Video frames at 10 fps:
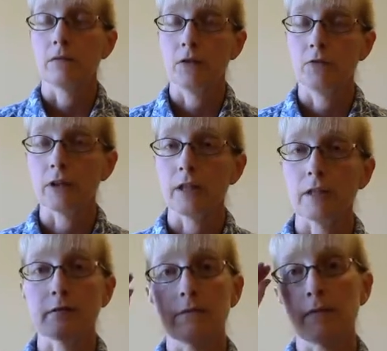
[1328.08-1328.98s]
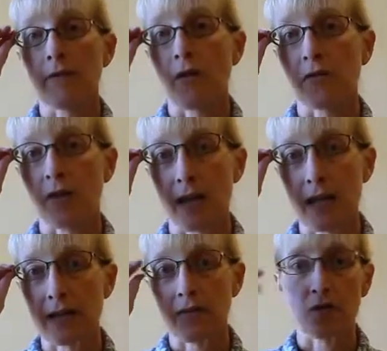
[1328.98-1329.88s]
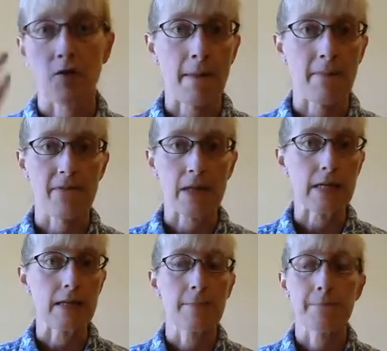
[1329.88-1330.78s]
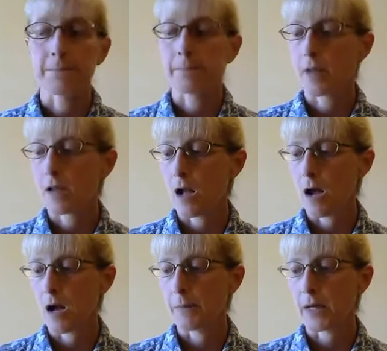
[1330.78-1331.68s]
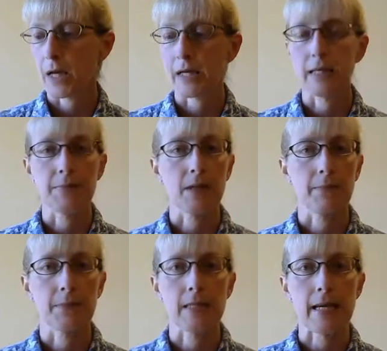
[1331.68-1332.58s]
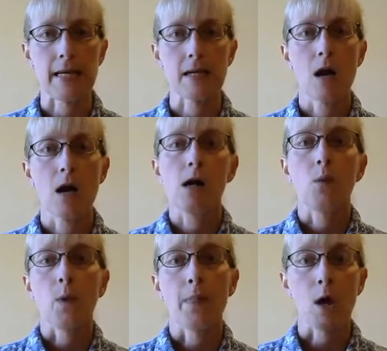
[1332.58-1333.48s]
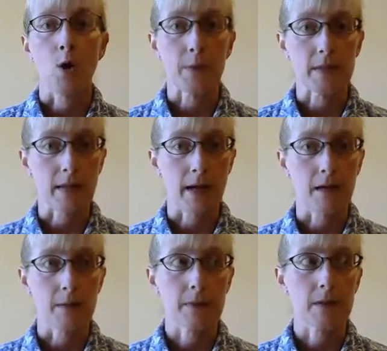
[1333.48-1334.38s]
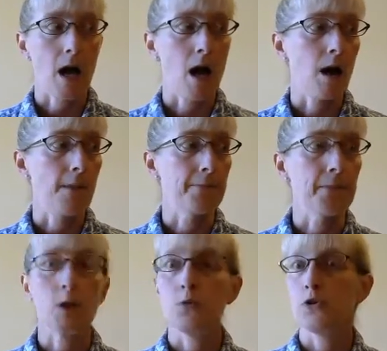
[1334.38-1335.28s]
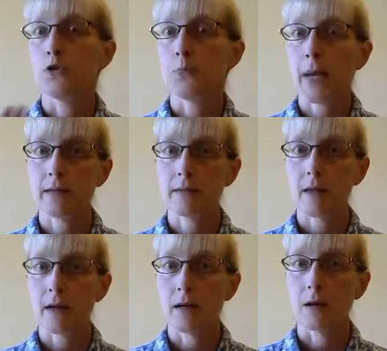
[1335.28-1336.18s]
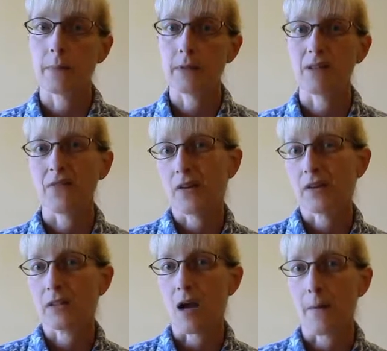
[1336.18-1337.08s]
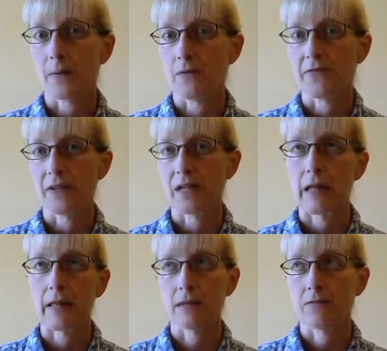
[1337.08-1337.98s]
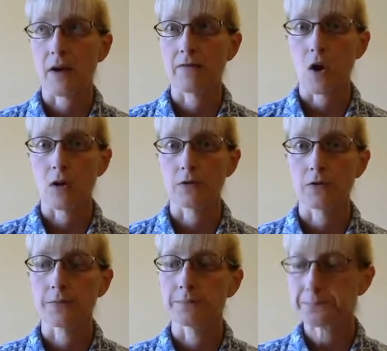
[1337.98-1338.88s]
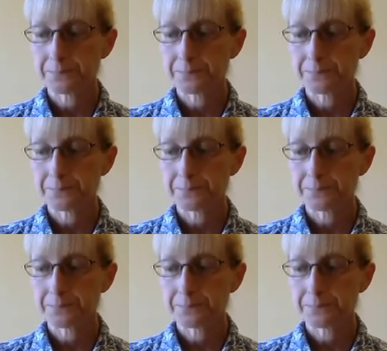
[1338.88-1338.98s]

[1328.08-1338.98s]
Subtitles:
Google it. They've also got an Instagram feed that kind of keeps you up to date when they open signups. You do pay to sign up. It's a fairly nominal fee. It's $5.